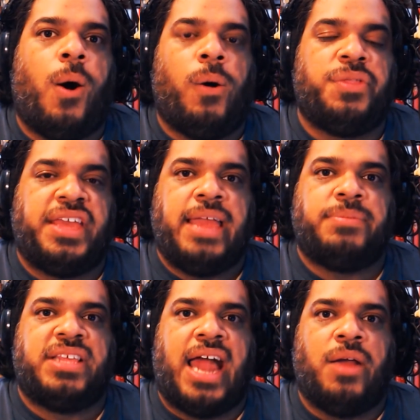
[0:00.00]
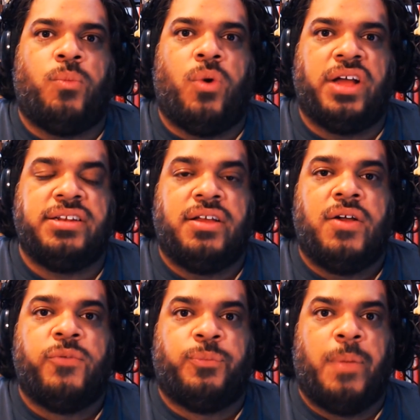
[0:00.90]
all the games that I want.
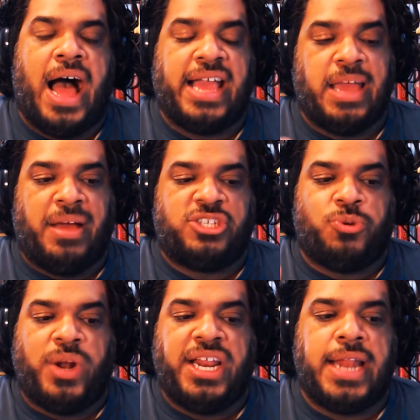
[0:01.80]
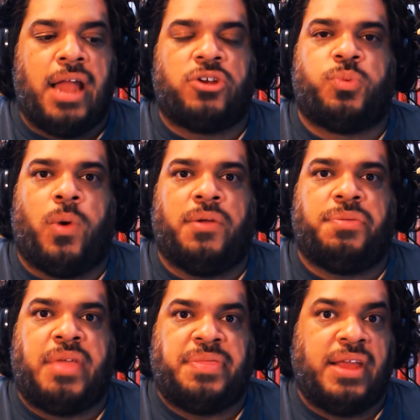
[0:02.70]
I get my $20 worth
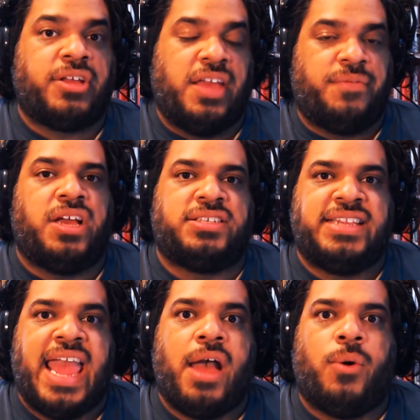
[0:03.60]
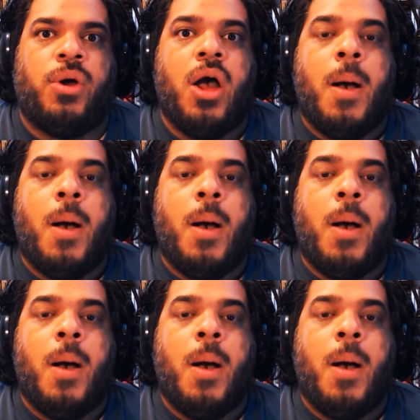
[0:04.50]
that they're giving us now,